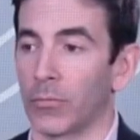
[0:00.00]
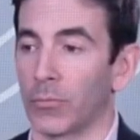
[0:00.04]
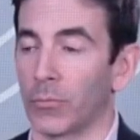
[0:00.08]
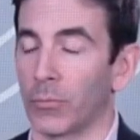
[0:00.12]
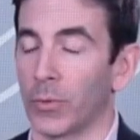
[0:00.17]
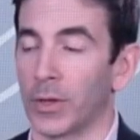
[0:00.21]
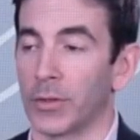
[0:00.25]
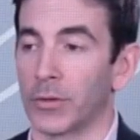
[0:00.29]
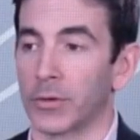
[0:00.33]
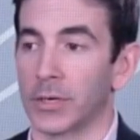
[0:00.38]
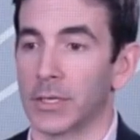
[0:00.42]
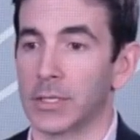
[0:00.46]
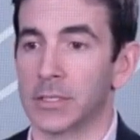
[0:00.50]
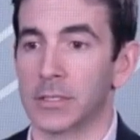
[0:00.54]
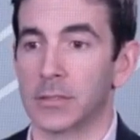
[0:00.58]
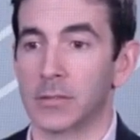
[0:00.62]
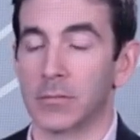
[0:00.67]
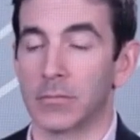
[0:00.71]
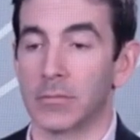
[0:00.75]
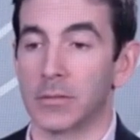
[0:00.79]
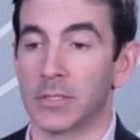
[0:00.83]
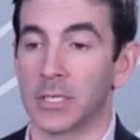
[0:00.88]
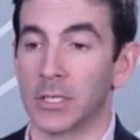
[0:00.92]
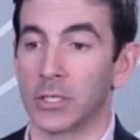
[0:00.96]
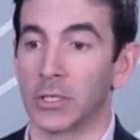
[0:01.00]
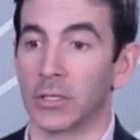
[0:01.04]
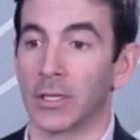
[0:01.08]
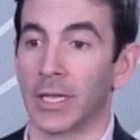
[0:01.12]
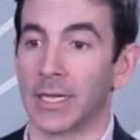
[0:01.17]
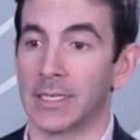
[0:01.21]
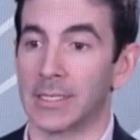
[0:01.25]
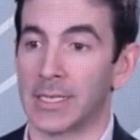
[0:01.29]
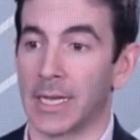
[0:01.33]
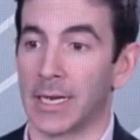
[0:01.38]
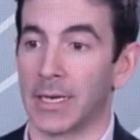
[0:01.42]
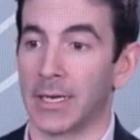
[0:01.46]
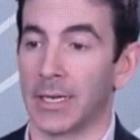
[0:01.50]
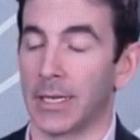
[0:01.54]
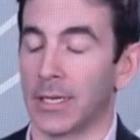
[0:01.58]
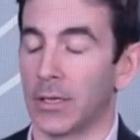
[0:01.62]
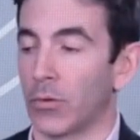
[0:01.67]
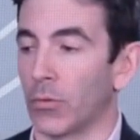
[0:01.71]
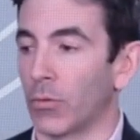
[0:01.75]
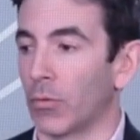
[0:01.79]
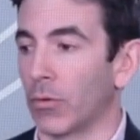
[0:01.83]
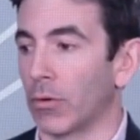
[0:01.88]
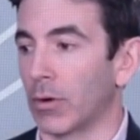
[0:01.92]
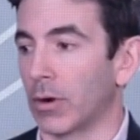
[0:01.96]
Whether it's digital identity
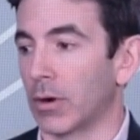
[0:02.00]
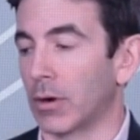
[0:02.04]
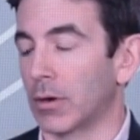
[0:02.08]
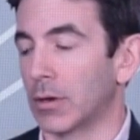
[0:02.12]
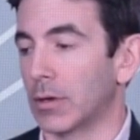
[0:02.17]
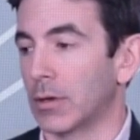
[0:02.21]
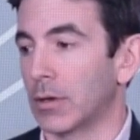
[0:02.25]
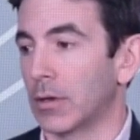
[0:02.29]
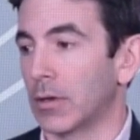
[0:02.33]
or